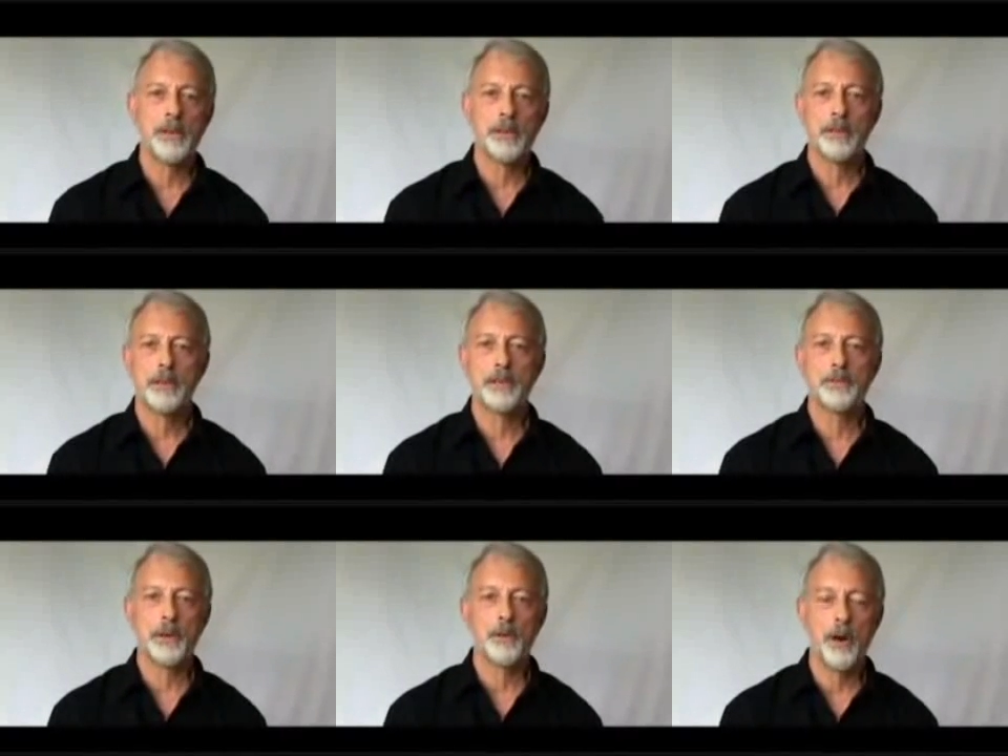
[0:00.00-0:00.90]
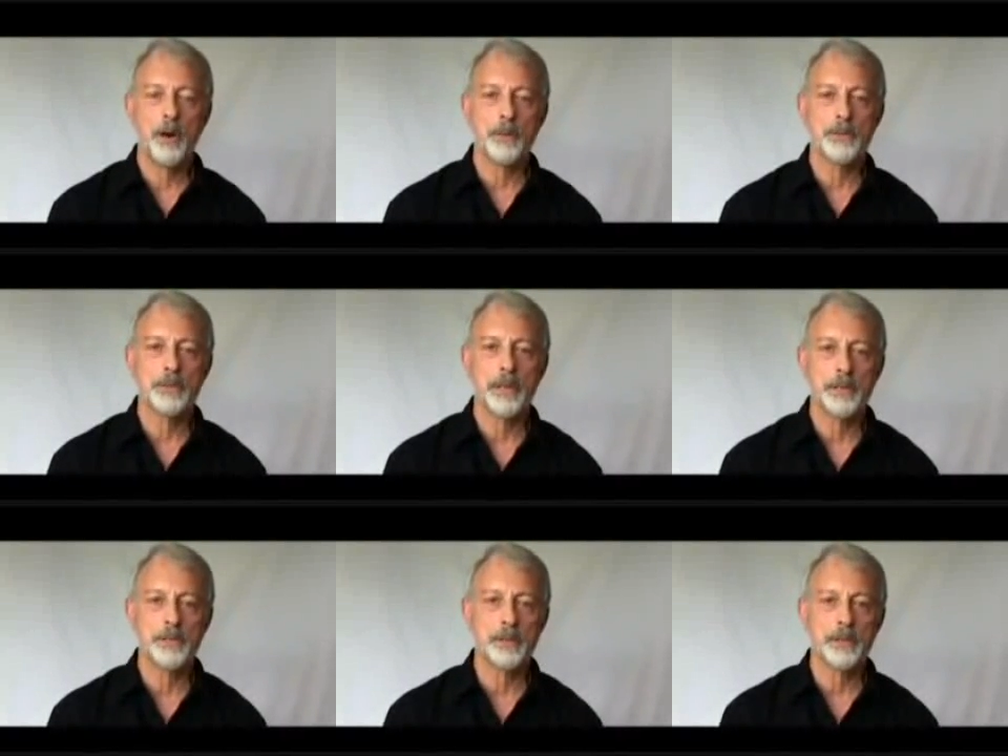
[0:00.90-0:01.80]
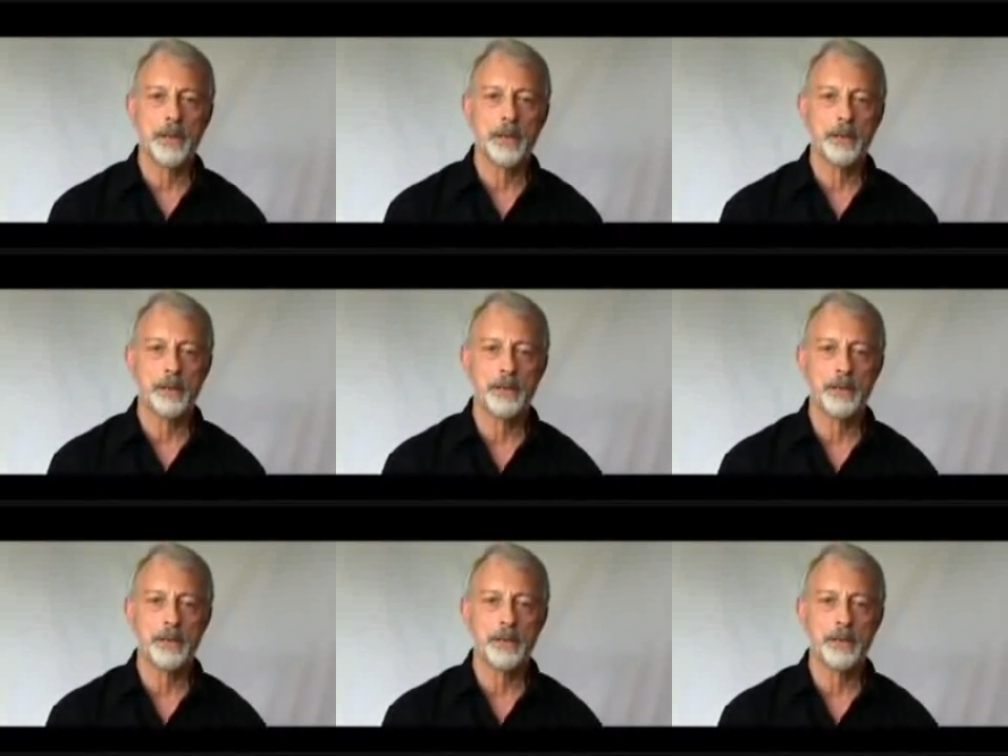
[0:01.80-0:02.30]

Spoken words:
meet his requirements, and that is that